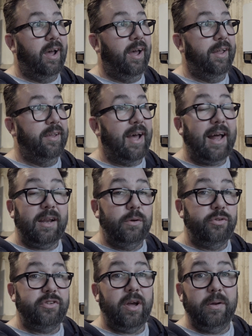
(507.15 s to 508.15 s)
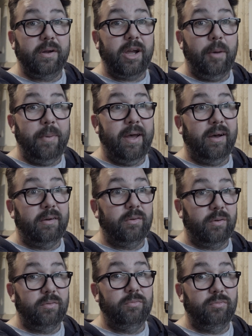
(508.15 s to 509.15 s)
and Allo Solar come out
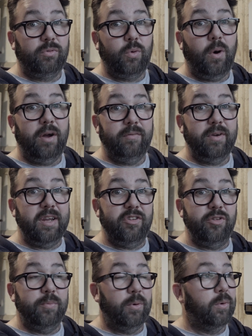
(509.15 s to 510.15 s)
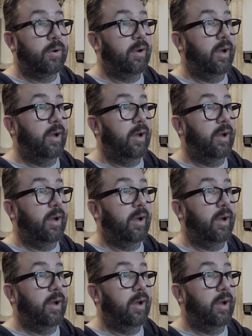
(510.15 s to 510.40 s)
quite reasonable.